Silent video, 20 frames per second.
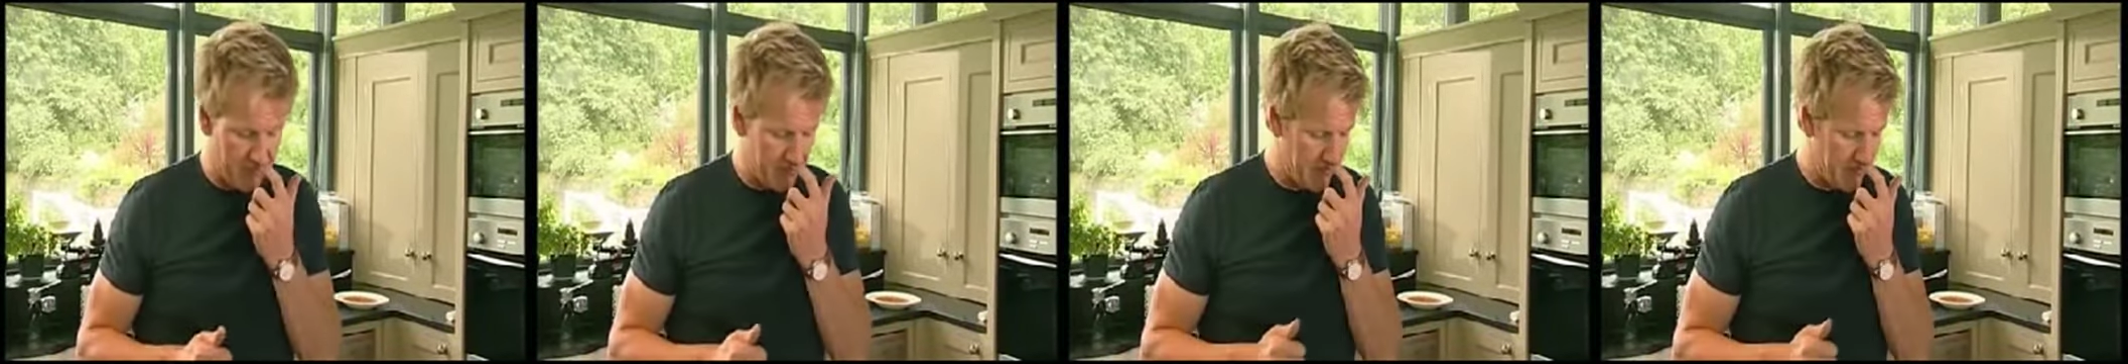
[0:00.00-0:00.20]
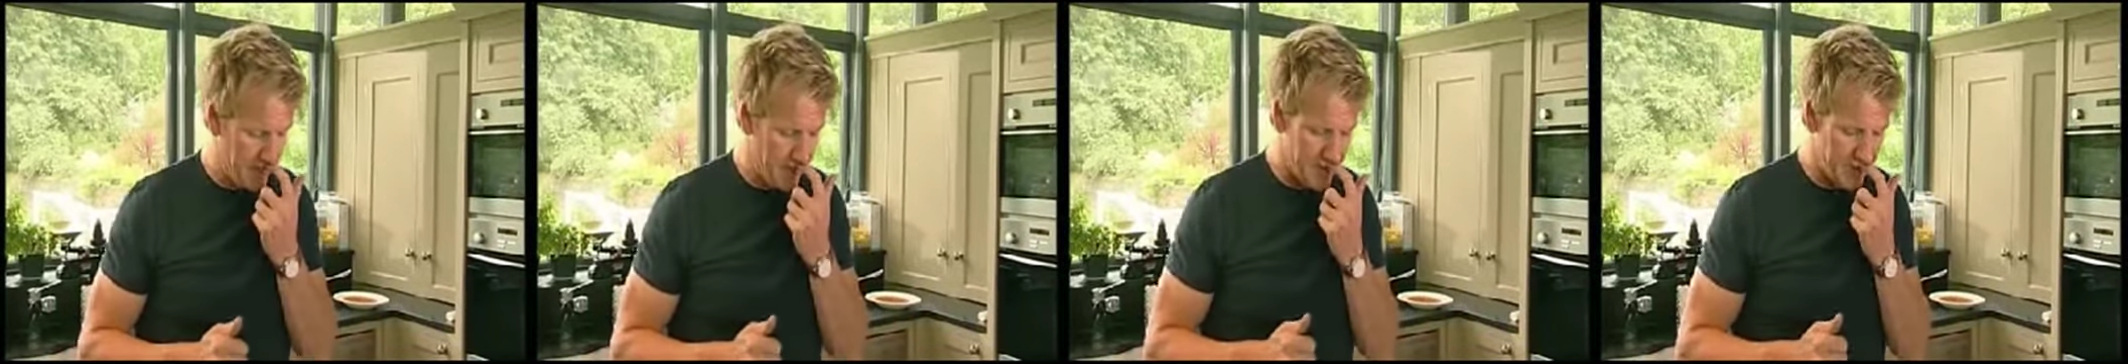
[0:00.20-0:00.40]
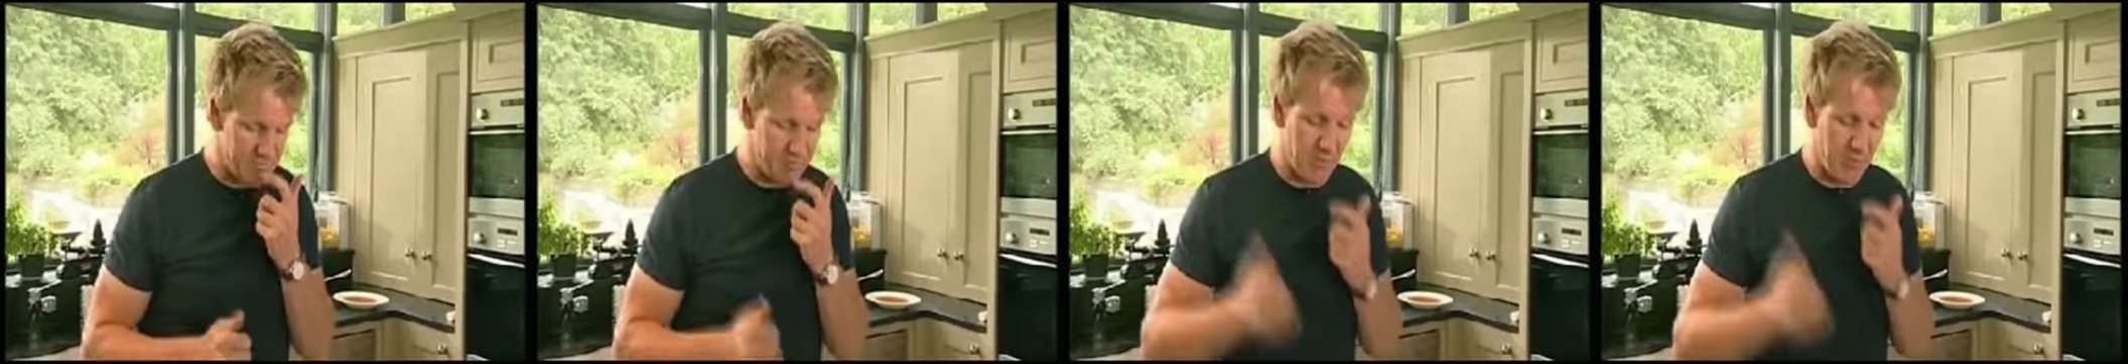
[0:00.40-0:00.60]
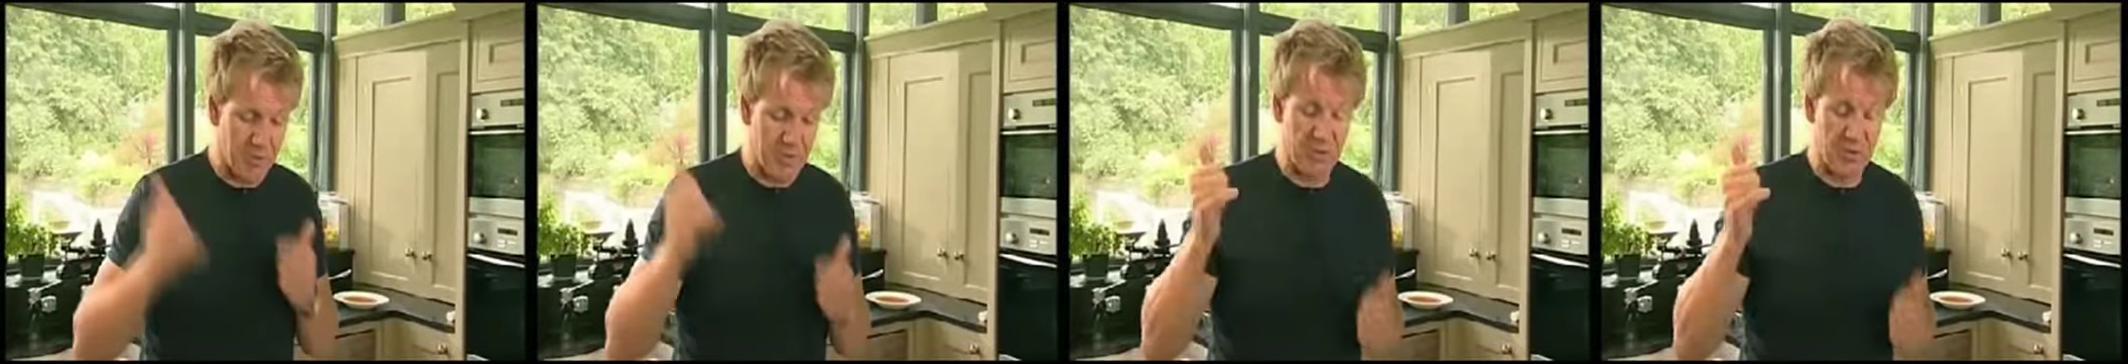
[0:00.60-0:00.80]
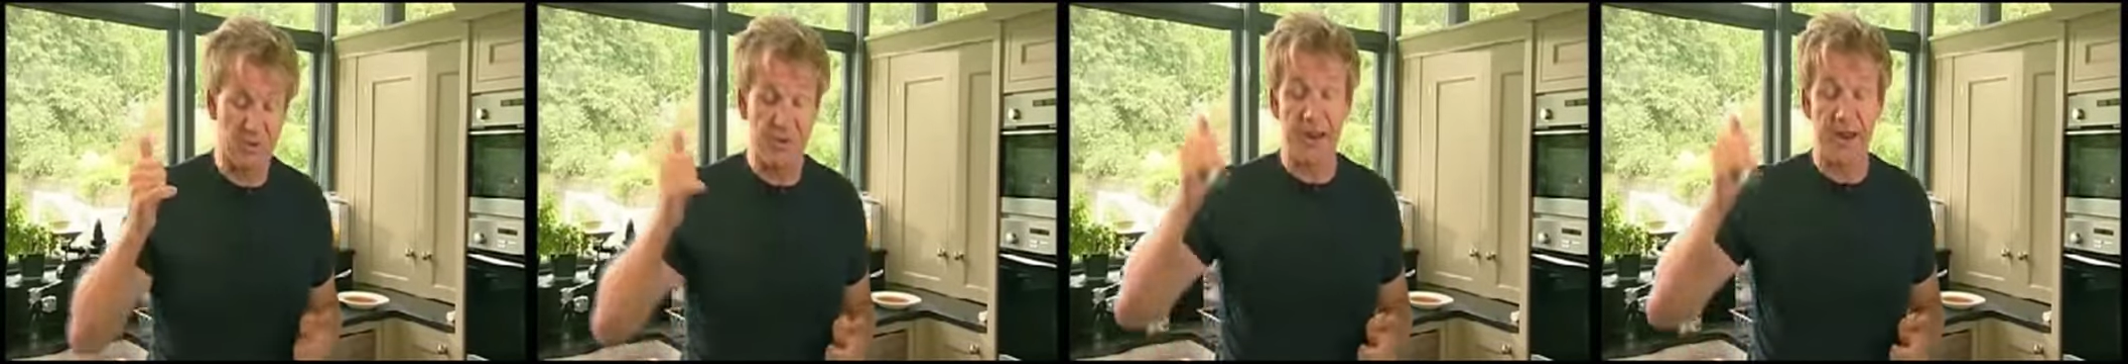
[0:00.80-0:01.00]
because what we're
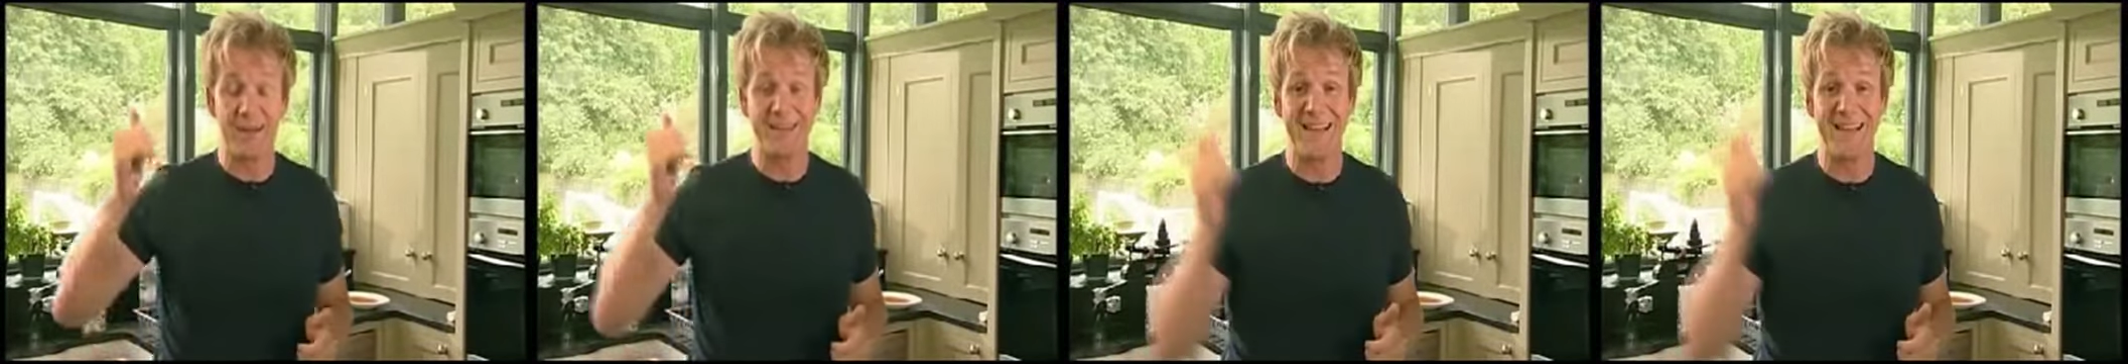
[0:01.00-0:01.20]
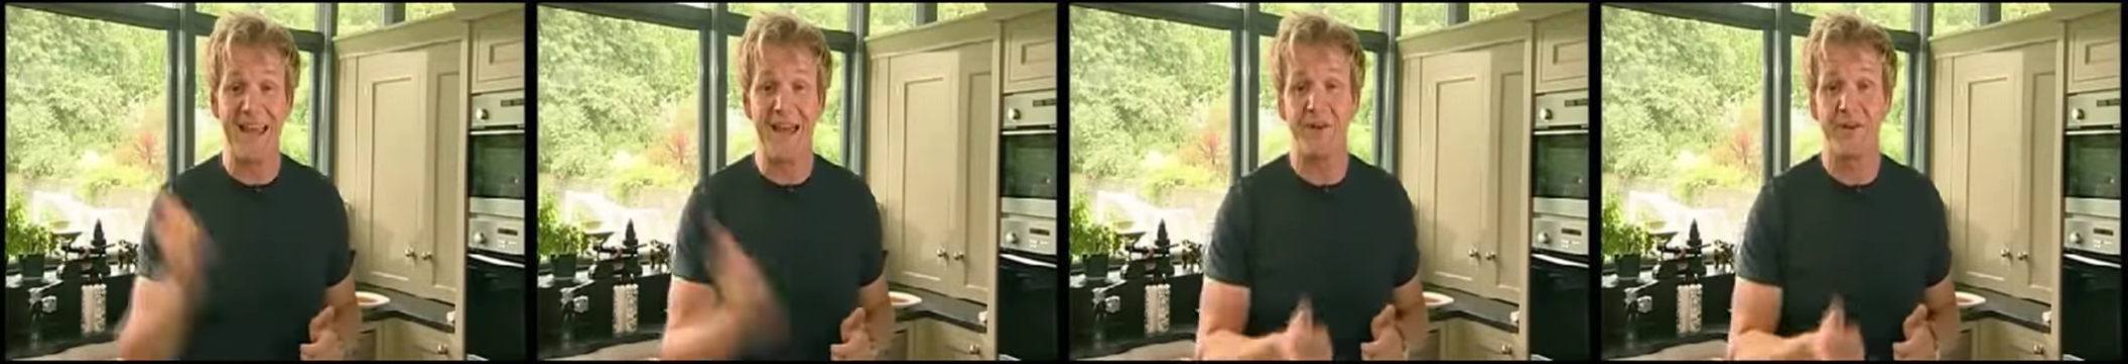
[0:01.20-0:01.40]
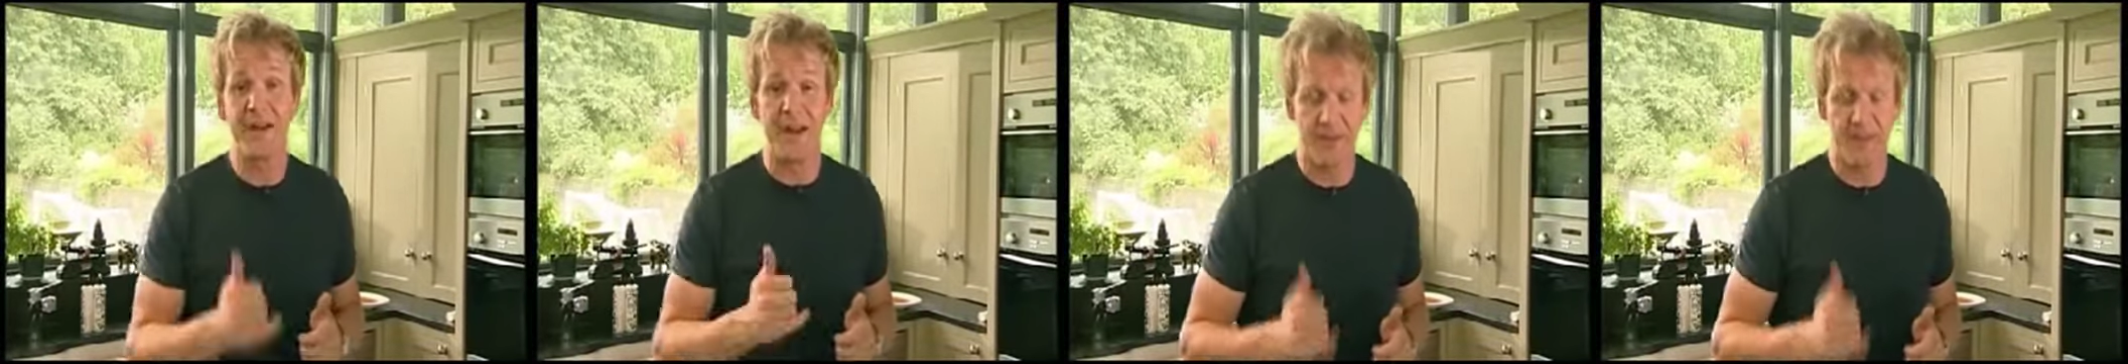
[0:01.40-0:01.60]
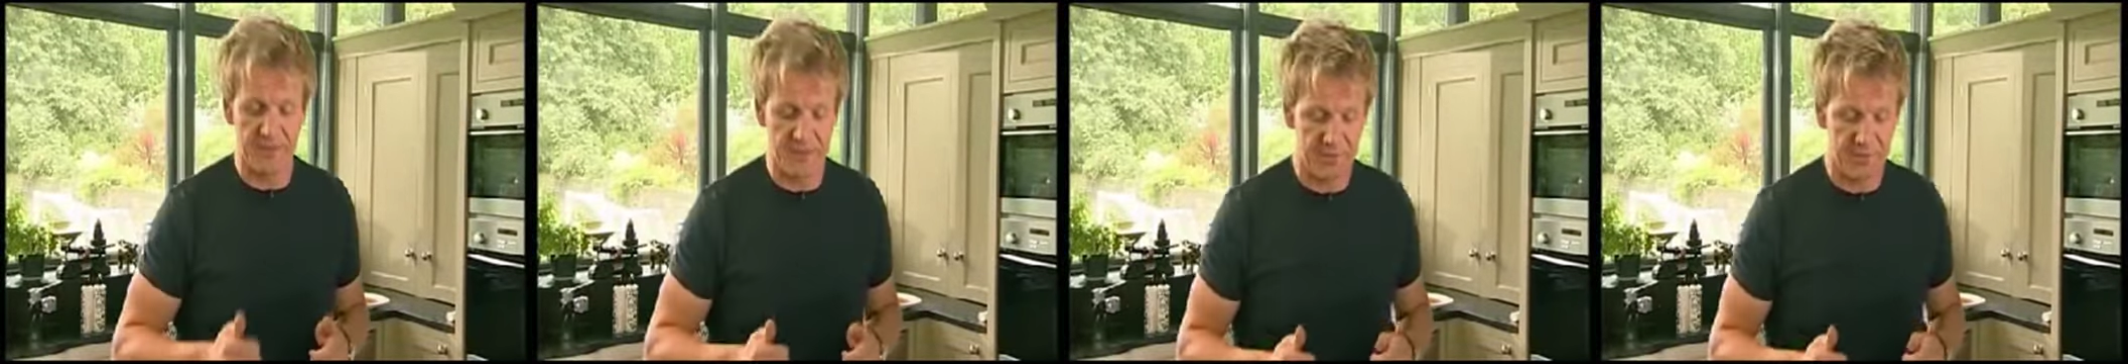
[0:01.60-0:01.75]
going to do now is aerate the